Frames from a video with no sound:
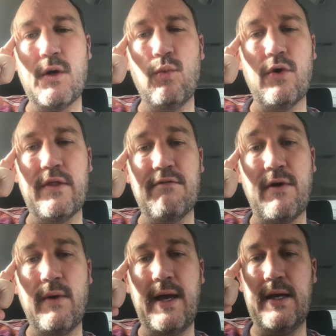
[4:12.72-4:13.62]
what the
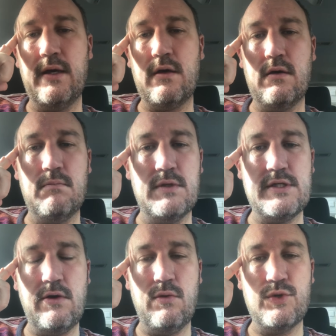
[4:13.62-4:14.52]
volcanic
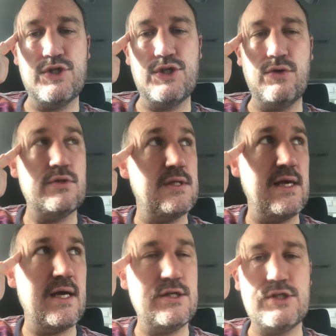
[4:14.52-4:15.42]
material would do to
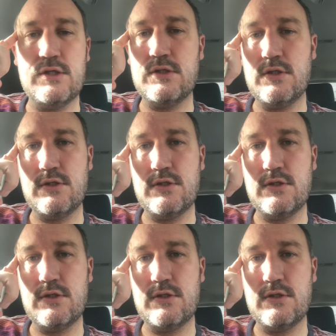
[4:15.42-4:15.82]
the engines.